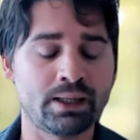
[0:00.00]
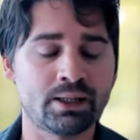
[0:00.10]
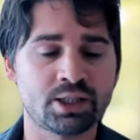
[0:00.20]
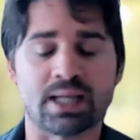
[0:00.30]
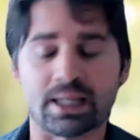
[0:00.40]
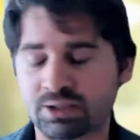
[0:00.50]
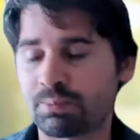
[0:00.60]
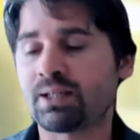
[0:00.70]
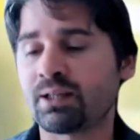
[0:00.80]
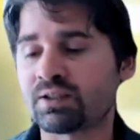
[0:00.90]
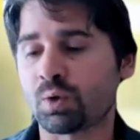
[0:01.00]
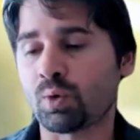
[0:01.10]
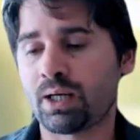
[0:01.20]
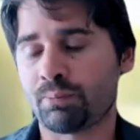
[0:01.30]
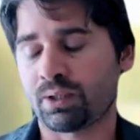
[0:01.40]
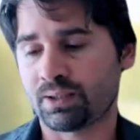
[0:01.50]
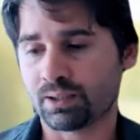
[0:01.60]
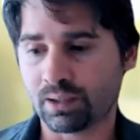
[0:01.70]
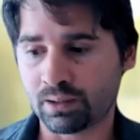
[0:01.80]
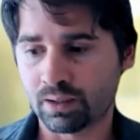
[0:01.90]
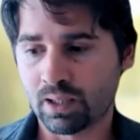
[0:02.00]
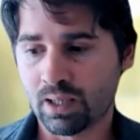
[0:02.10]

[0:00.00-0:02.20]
energies, like speaking solar in particular,